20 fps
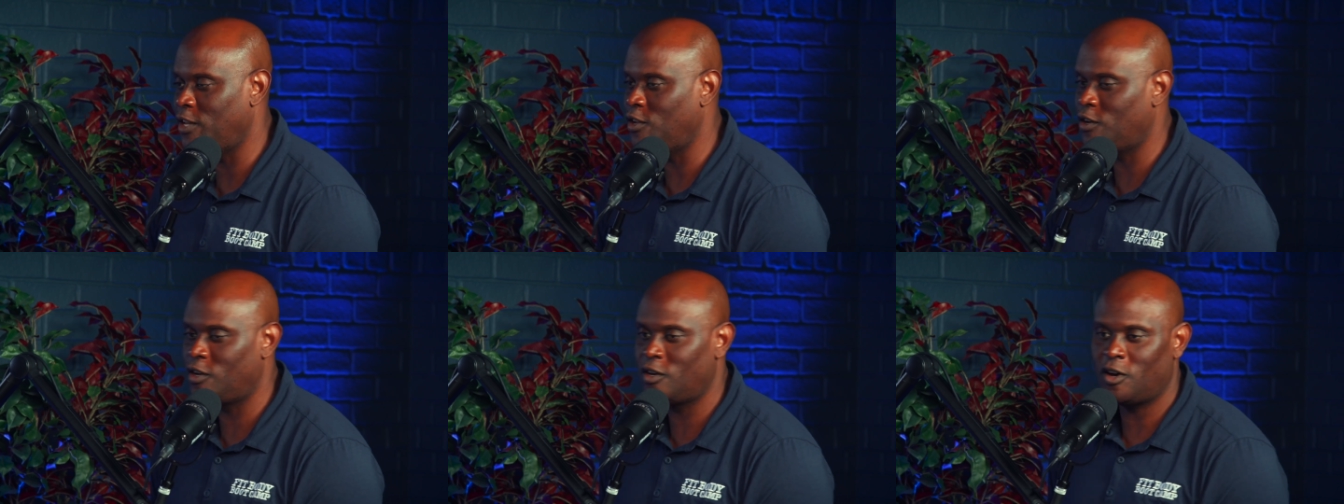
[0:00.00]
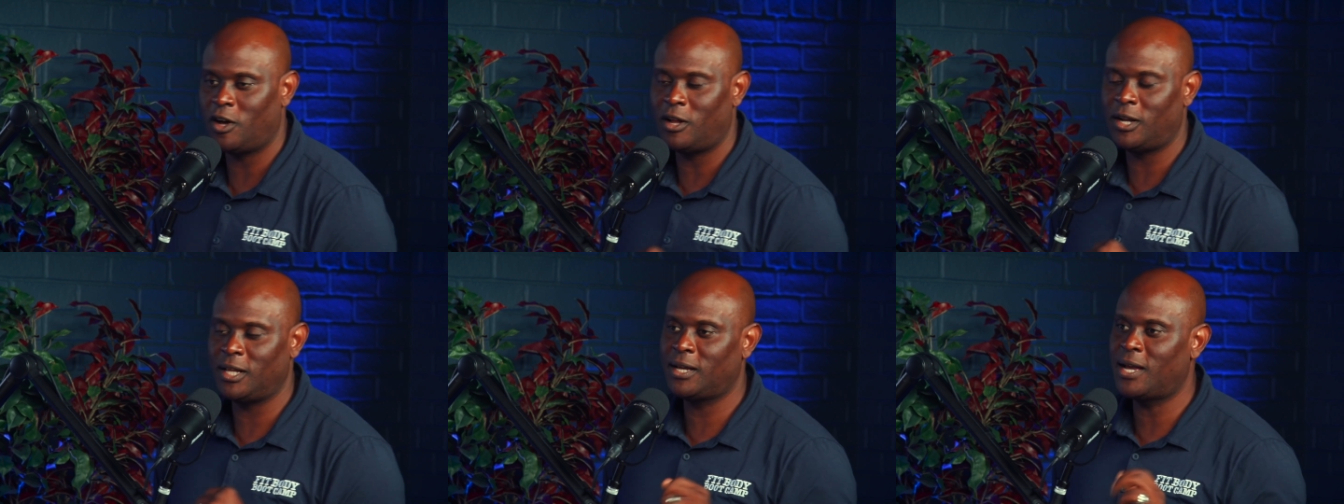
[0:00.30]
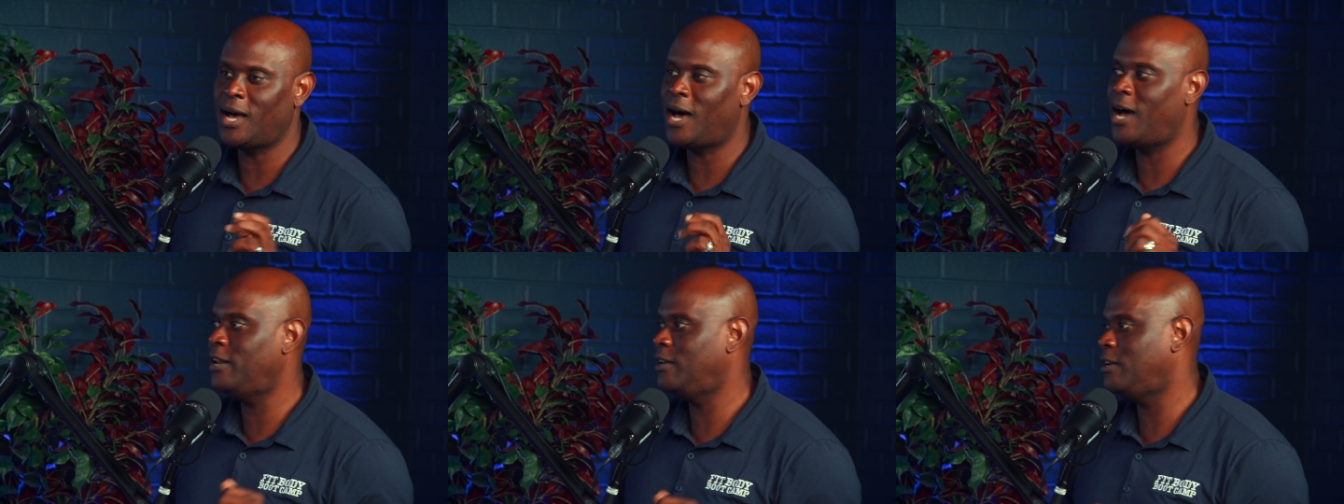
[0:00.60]
You can call it
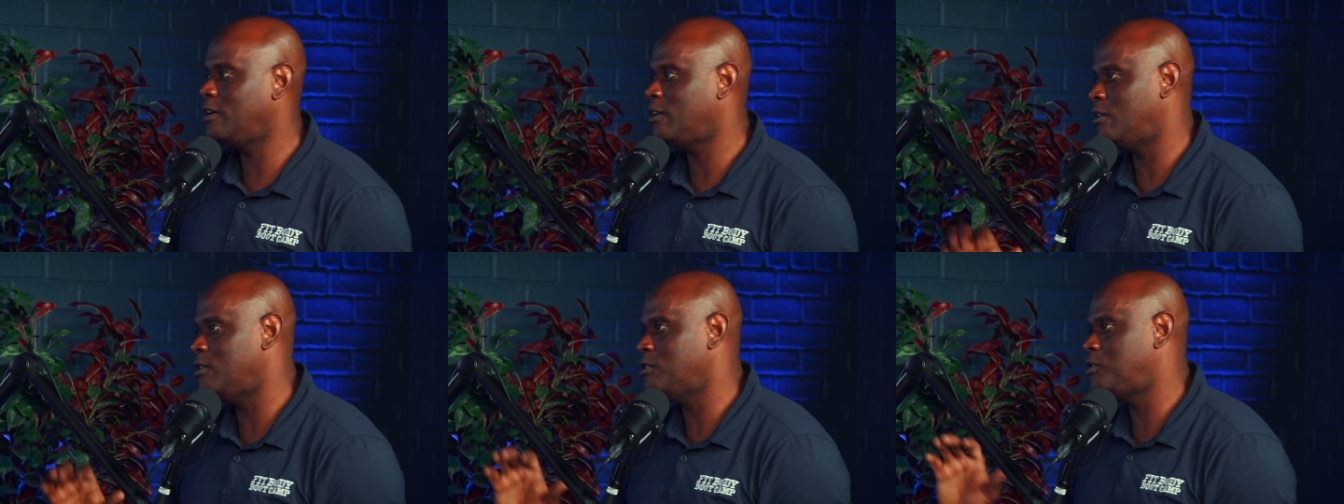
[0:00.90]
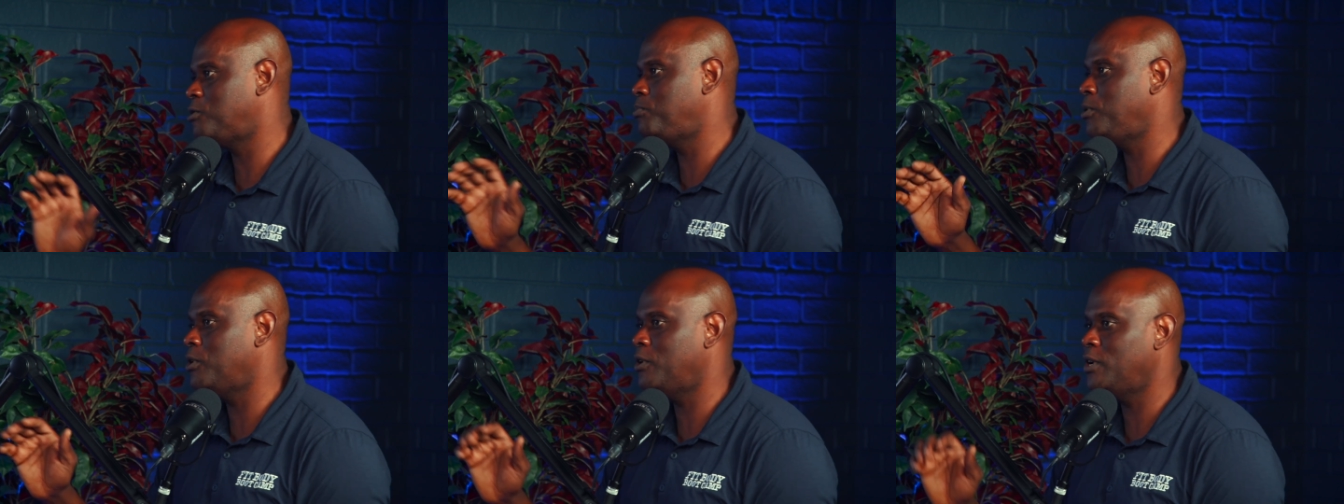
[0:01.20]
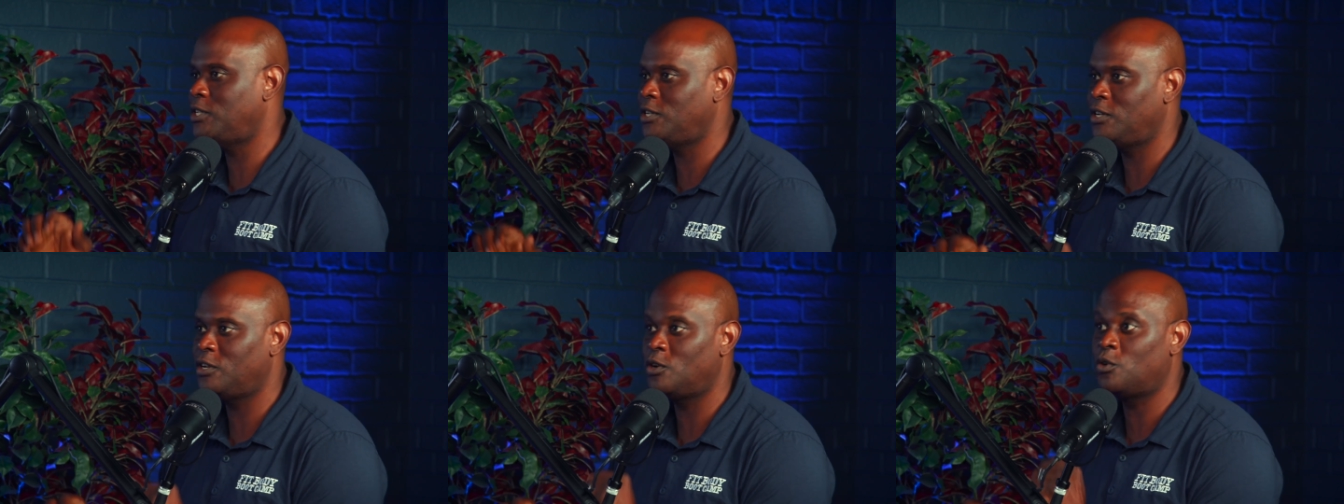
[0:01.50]
God, you can call it
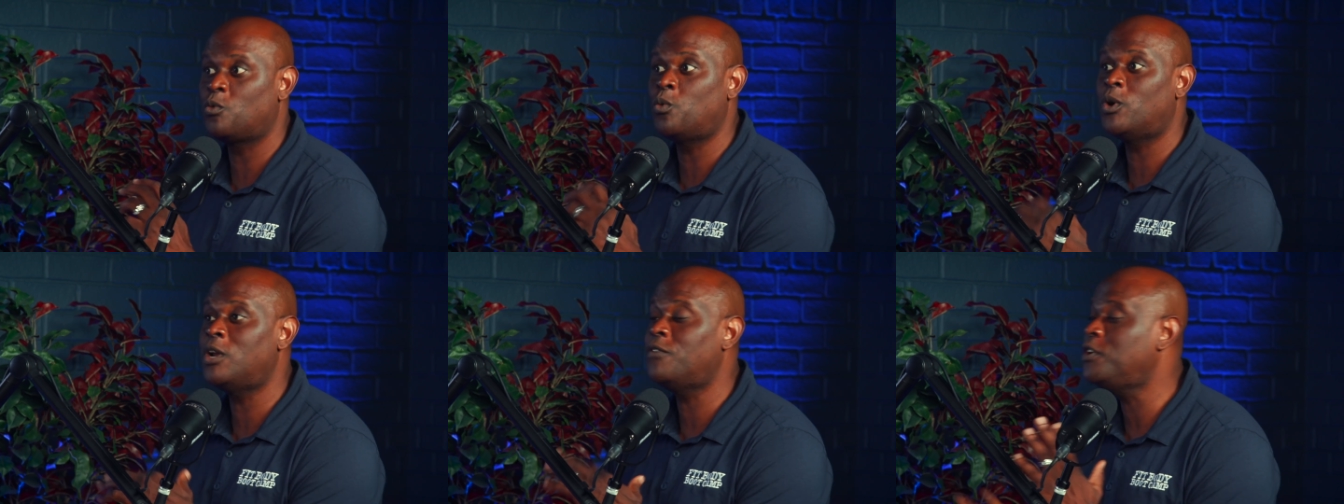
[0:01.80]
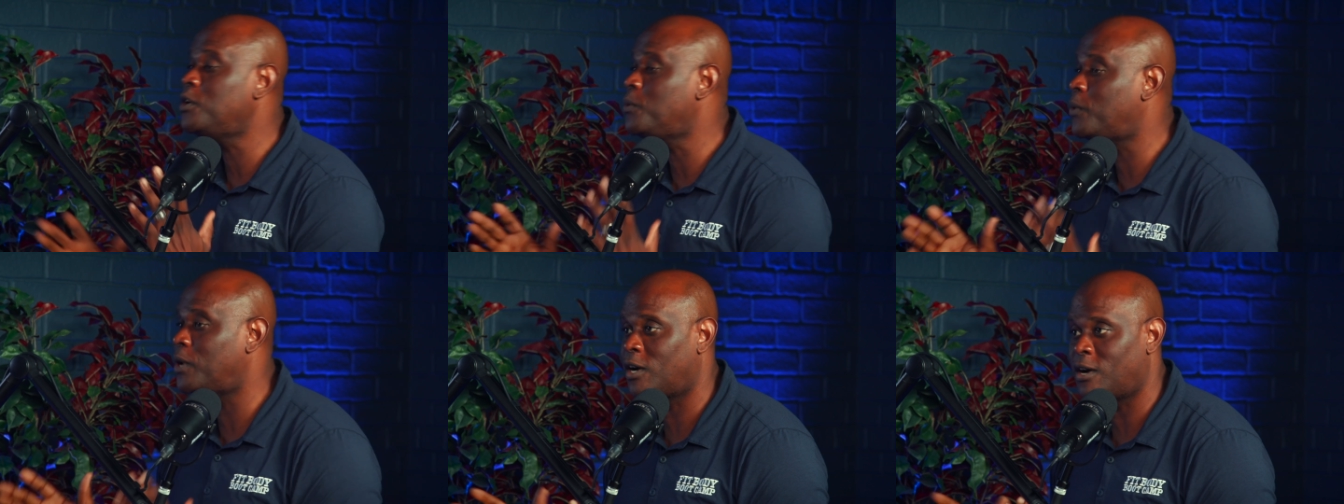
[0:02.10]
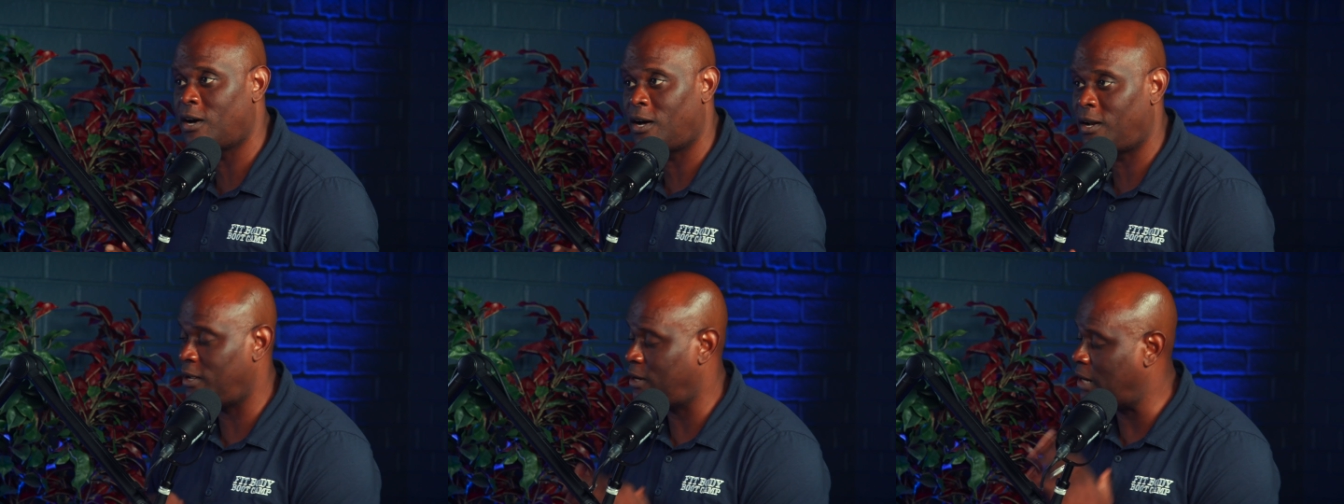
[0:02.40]
spirit, you can, whatever you want to
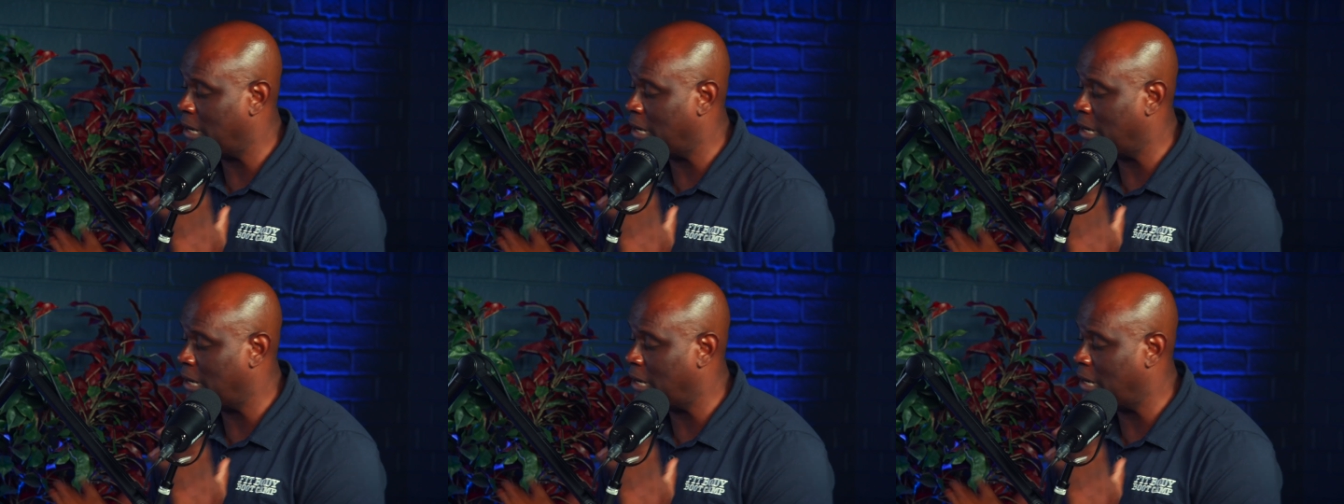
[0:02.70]
call it.